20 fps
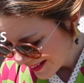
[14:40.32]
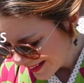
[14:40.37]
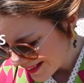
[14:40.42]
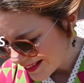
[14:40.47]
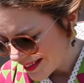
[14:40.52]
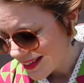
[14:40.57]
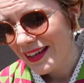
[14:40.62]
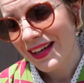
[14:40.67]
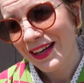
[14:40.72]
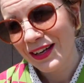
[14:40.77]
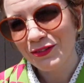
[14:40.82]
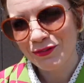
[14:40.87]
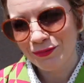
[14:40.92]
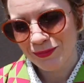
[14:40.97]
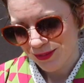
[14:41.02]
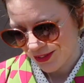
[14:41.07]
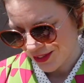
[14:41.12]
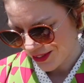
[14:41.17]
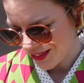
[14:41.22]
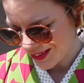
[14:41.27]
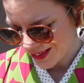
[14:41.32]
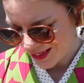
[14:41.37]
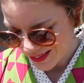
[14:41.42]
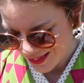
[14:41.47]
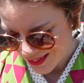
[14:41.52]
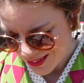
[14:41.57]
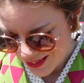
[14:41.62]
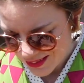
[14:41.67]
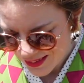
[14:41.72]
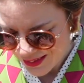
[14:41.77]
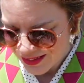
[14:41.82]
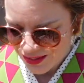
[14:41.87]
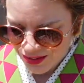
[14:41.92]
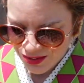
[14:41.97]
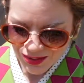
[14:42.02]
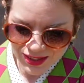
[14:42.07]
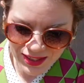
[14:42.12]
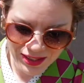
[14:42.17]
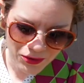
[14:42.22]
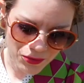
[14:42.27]
that I have put on.
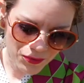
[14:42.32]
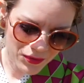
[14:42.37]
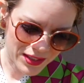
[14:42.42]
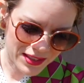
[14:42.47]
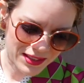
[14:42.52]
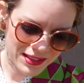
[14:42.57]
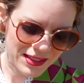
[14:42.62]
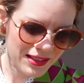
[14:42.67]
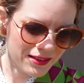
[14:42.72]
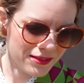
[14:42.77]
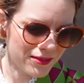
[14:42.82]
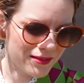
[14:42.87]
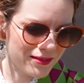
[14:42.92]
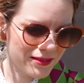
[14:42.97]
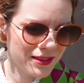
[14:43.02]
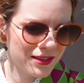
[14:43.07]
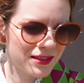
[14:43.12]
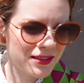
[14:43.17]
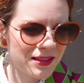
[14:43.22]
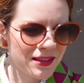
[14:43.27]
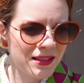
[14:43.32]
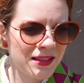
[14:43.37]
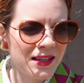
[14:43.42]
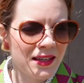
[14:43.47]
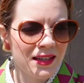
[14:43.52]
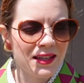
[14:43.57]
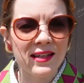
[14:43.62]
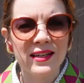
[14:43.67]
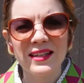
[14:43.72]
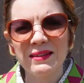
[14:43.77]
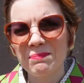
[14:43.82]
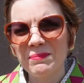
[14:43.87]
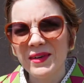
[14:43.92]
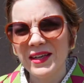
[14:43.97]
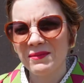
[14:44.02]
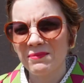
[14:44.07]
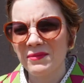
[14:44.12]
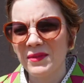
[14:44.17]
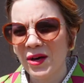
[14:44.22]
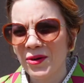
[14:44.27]
So can already tell. It
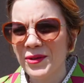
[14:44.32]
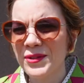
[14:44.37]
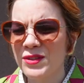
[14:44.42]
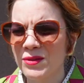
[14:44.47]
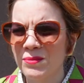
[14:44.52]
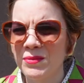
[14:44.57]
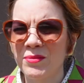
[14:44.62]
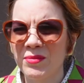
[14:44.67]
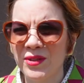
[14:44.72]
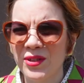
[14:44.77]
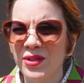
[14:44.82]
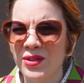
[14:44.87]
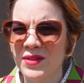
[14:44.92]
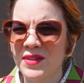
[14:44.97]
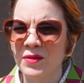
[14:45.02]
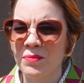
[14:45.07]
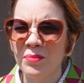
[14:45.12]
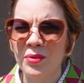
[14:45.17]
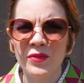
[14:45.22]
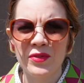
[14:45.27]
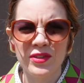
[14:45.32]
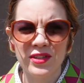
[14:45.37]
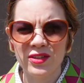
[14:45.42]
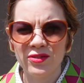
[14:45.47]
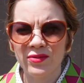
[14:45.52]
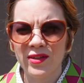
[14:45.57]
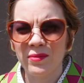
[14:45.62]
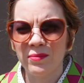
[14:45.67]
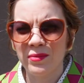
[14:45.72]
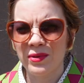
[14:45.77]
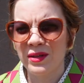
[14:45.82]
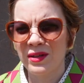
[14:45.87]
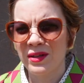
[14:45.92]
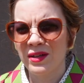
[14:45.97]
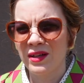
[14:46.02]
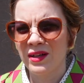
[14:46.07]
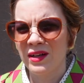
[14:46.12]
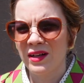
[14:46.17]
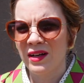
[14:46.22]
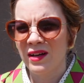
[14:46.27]
might also be because I put the strap
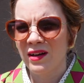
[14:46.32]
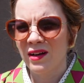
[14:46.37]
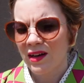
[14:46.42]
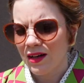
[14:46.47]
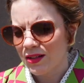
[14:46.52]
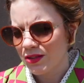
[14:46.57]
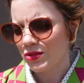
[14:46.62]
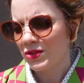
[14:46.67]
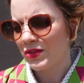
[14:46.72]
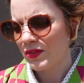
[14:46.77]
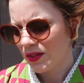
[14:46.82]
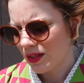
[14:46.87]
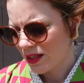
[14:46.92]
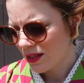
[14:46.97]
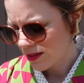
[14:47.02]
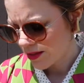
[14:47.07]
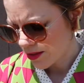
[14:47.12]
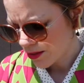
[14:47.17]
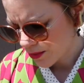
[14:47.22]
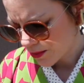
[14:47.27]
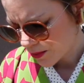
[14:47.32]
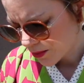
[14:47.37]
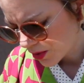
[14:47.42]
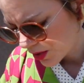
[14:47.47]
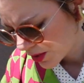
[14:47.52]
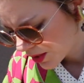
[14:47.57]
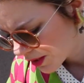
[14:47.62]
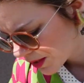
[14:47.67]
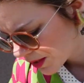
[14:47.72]
under the hanao.